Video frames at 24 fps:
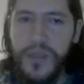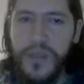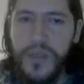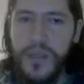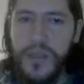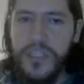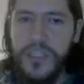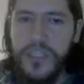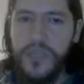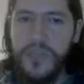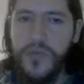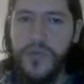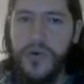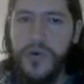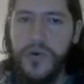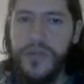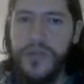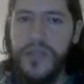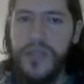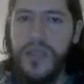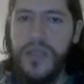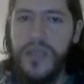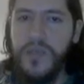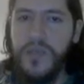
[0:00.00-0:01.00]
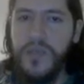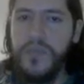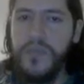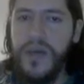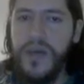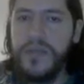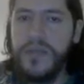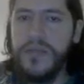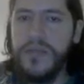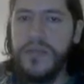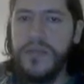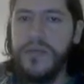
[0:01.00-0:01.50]
exploring the
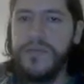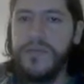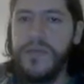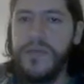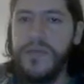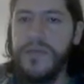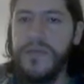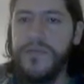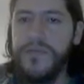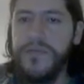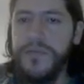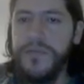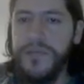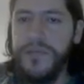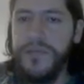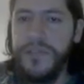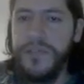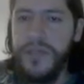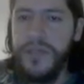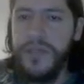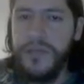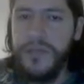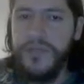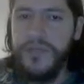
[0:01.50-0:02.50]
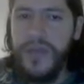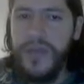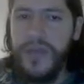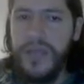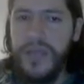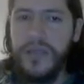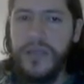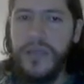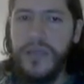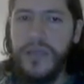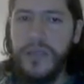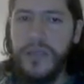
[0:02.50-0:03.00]
impact of a differentiated
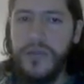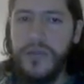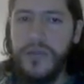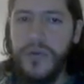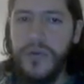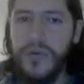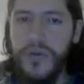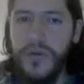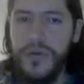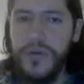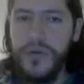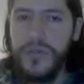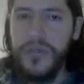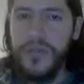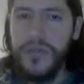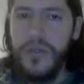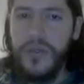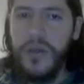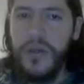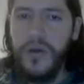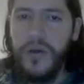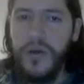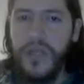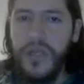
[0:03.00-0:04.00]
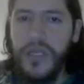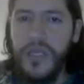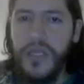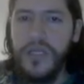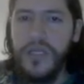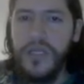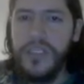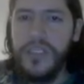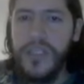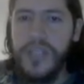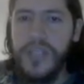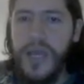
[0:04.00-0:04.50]
practical course on
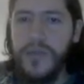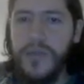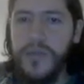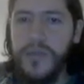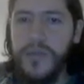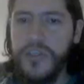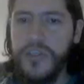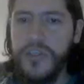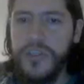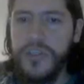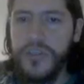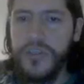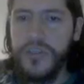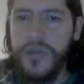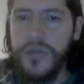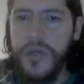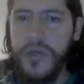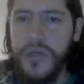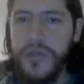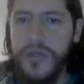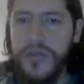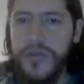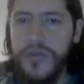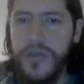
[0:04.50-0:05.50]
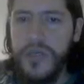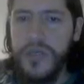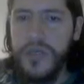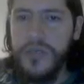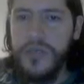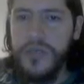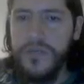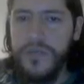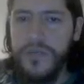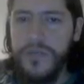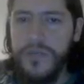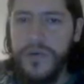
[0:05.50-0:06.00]
English language
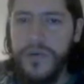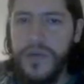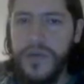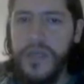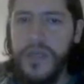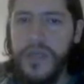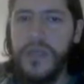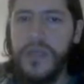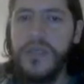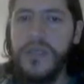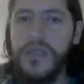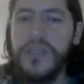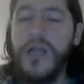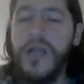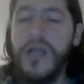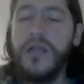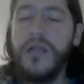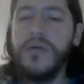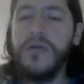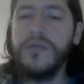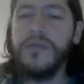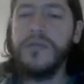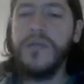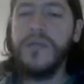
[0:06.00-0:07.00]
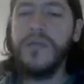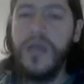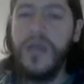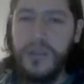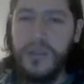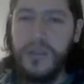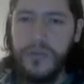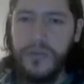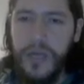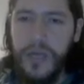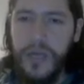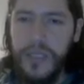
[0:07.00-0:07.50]
education for early childhood
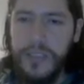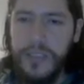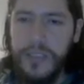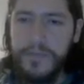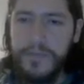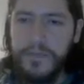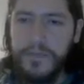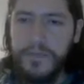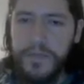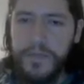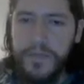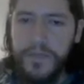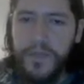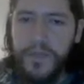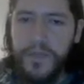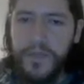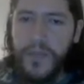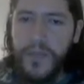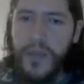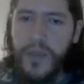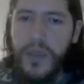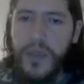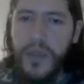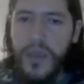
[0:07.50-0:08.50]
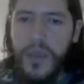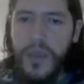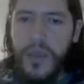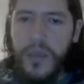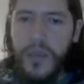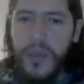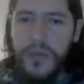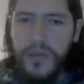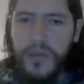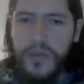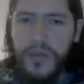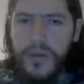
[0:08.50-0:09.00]
at UNAT.
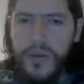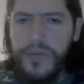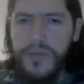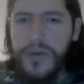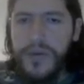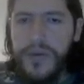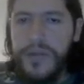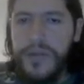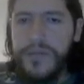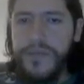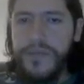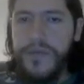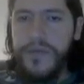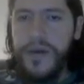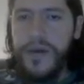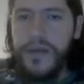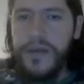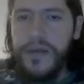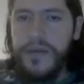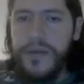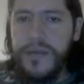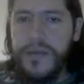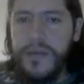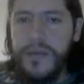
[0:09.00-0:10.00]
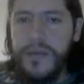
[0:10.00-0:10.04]
So I'm going to divide